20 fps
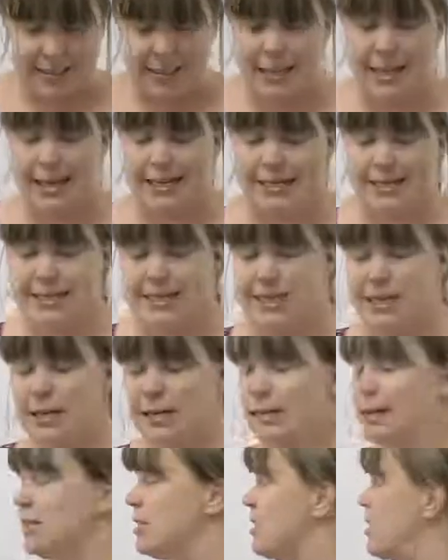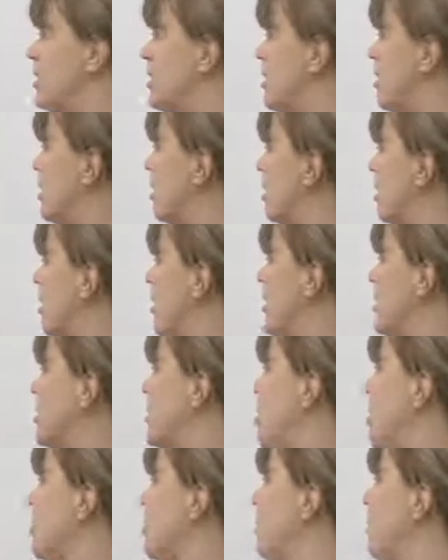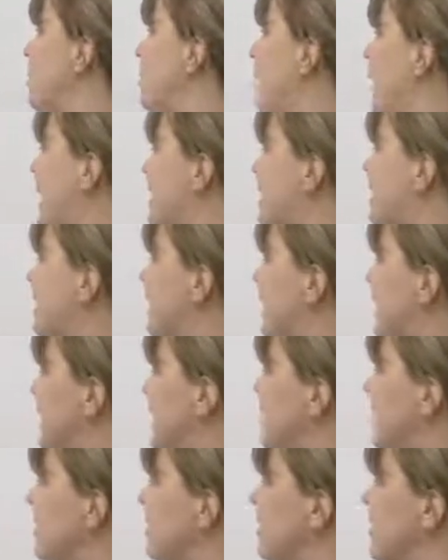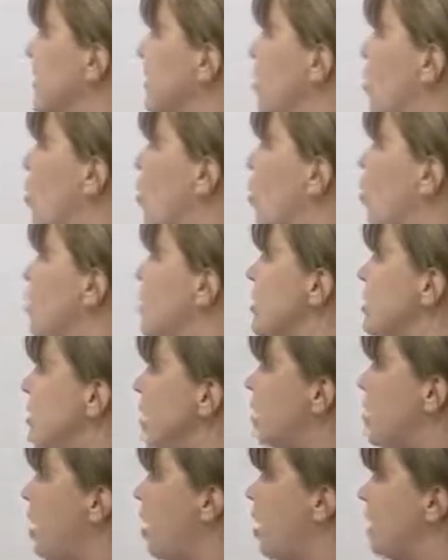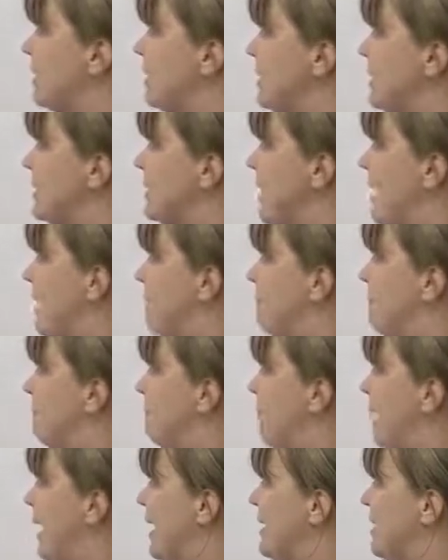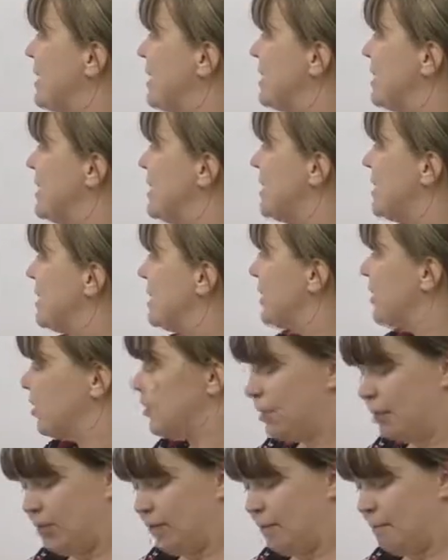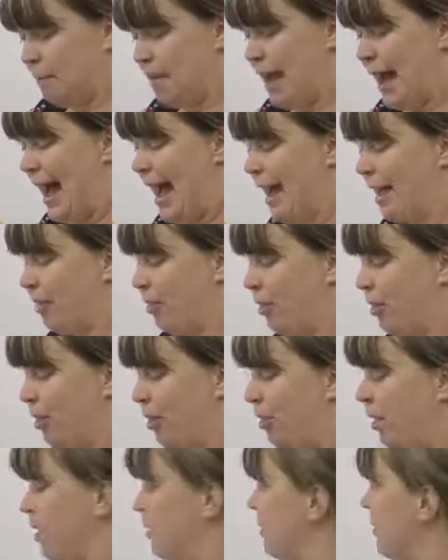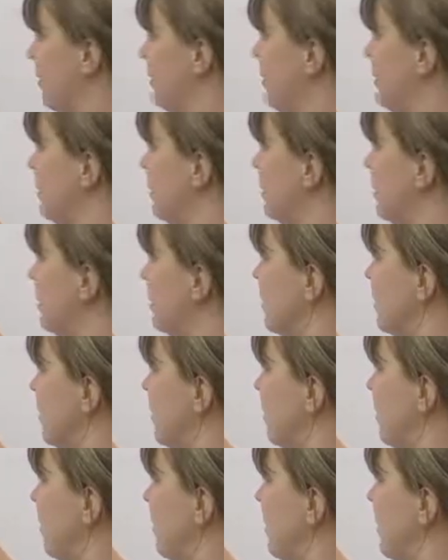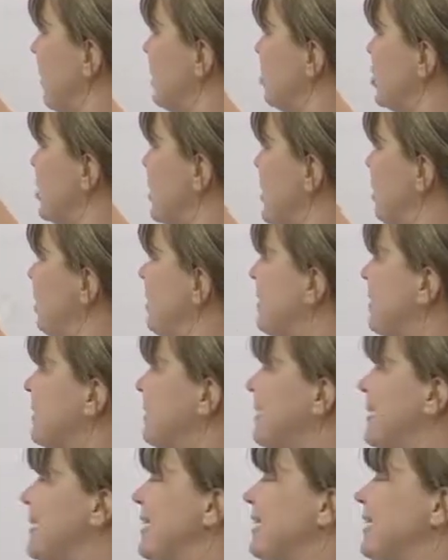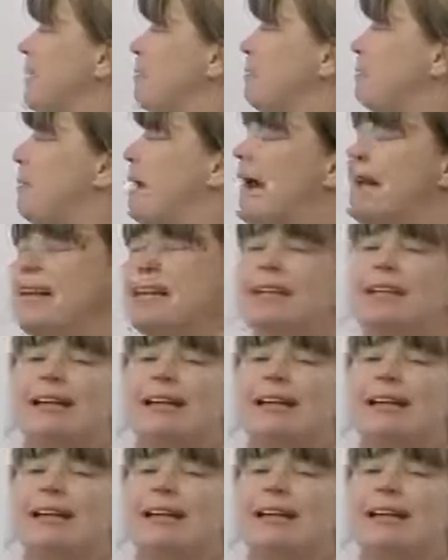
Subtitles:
Yes. So it's called a bike lane, or you can call it a bicycle path. But typically, bike